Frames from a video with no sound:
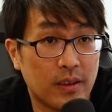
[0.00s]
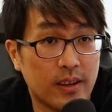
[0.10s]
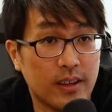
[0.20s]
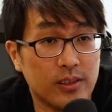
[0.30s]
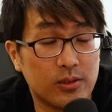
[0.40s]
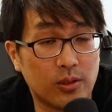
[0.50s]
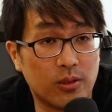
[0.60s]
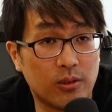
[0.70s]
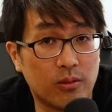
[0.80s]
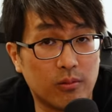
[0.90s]
Yes.
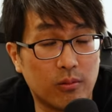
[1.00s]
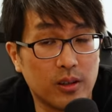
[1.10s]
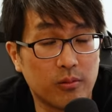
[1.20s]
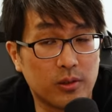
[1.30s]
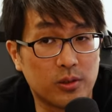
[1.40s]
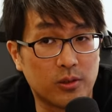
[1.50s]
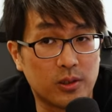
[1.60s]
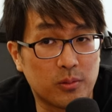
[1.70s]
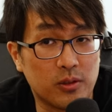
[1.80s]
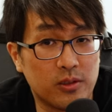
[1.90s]
So, what was your
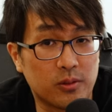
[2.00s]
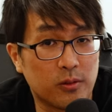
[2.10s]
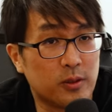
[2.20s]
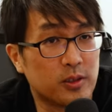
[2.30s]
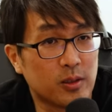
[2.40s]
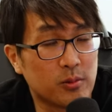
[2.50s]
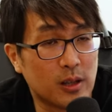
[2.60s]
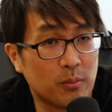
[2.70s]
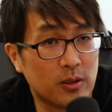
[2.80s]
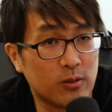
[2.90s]
experience your first time
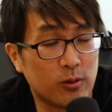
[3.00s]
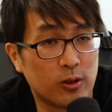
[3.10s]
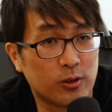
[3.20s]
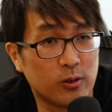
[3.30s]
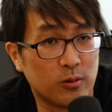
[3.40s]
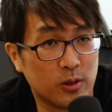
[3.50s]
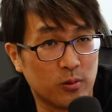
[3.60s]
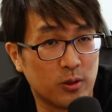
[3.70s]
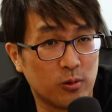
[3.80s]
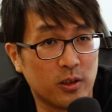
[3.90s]
stepping into Costco when
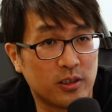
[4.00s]
you were in the